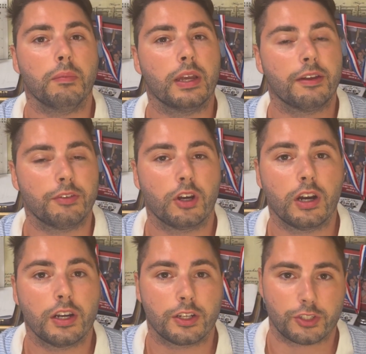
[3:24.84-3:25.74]
If you're on
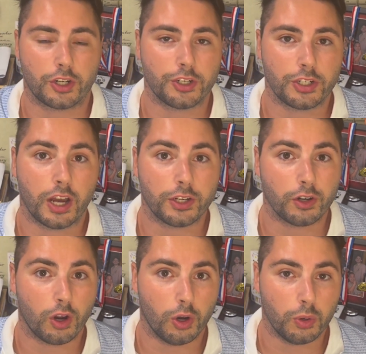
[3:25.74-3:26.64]
an excursion on
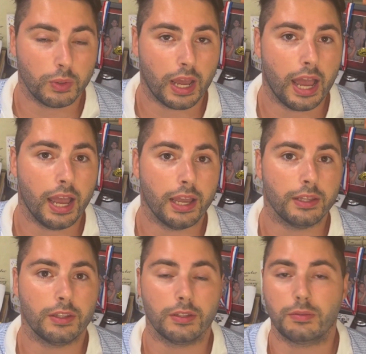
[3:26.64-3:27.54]
your own
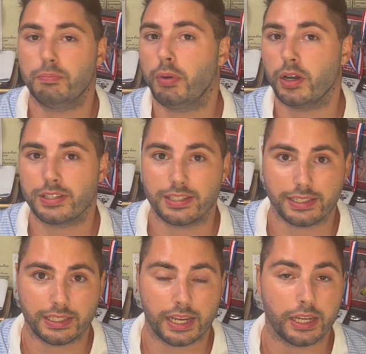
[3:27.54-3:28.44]
and the bus is
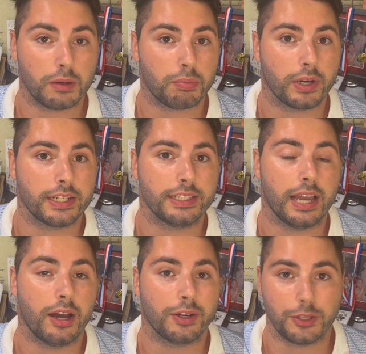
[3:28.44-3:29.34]
late or breaks
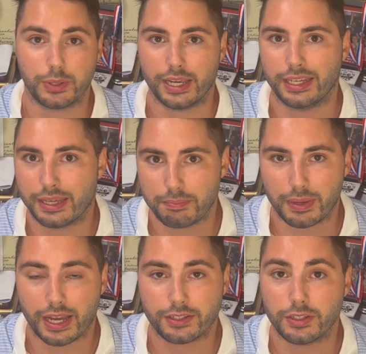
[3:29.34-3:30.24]
down and you can't get
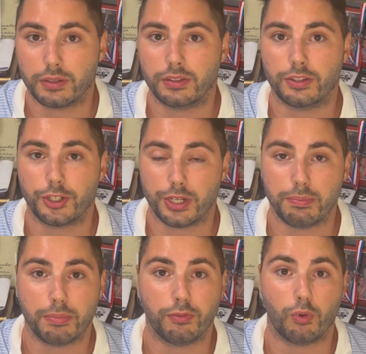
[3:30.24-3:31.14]
back to the ship
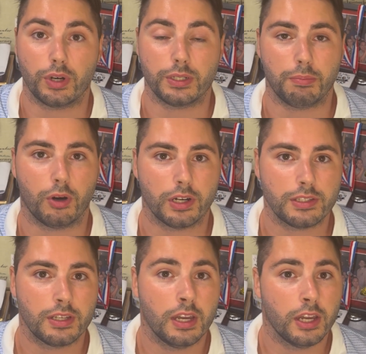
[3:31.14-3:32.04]
before it
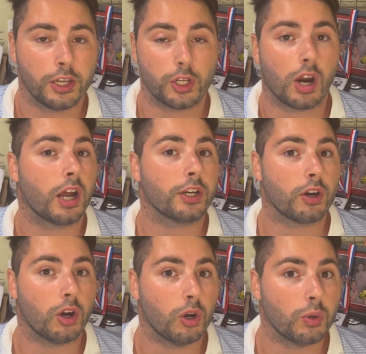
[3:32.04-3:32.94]
departs, you're on your
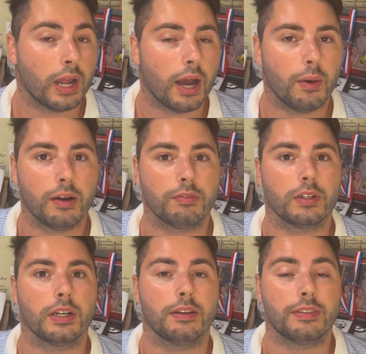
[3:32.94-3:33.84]
own.
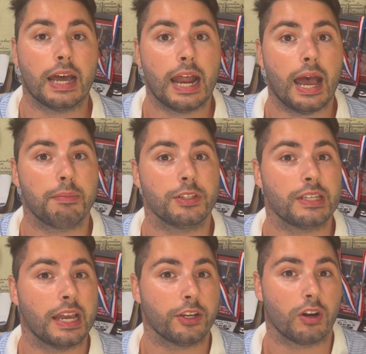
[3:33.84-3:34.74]
However, if that happens
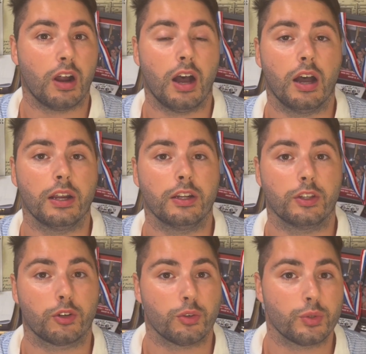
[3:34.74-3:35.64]
and you're on the
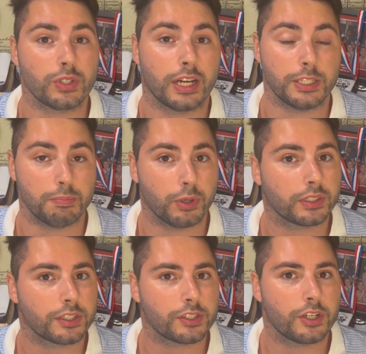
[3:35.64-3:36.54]
cruise line's booked
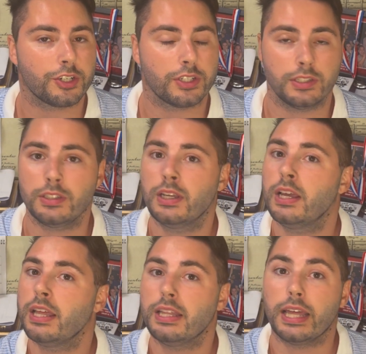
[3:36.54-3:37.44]
excursions,
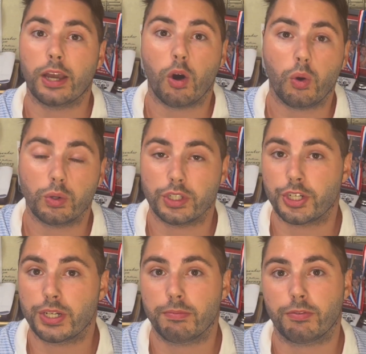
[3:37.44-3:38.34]
they hold the
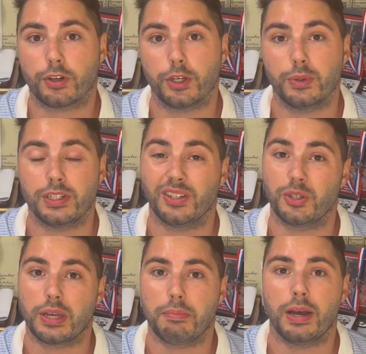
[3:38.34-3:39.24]
ship for you until you
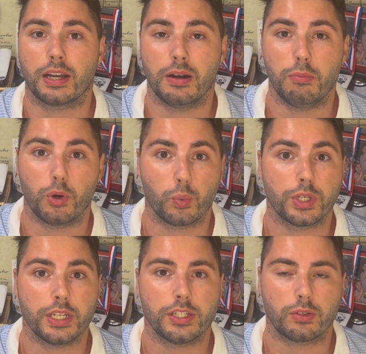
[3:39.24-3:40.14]
get back on board,
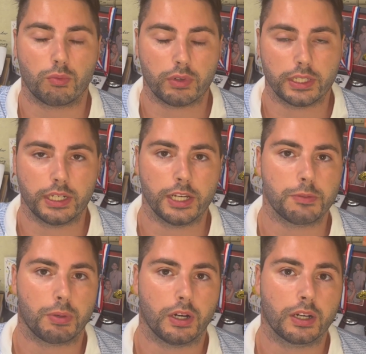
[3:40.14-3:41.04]
which is a really nice
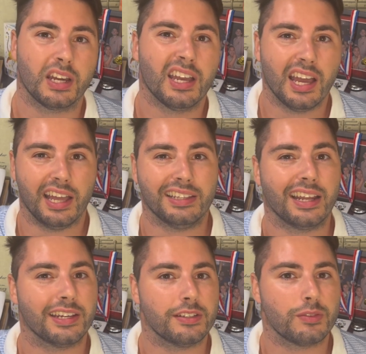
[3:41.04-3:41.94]
perk. And
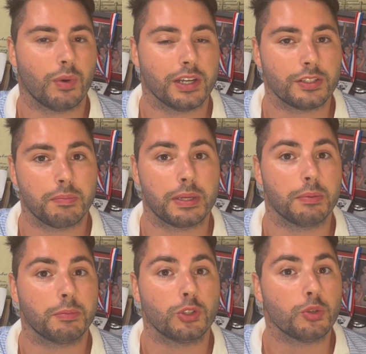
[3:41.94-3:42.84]
that is why some
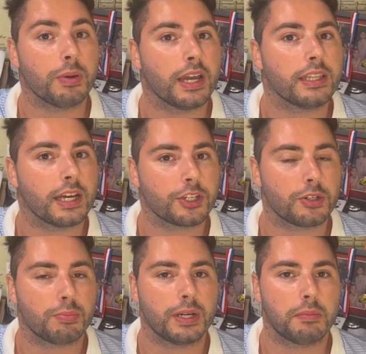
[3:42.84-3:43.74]
people do pay the extra
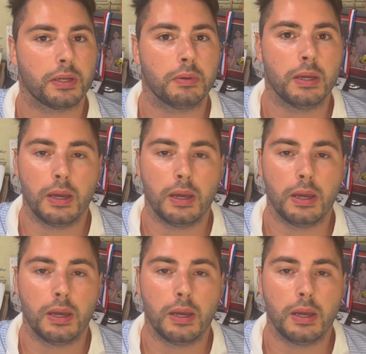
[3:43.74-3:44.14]
premium.